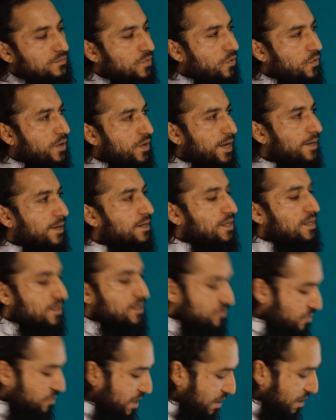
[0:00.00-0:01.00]
Okay,
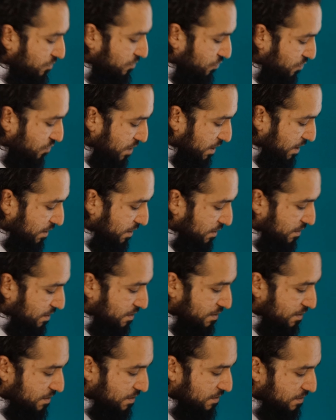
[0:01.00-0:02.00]
so how to write it?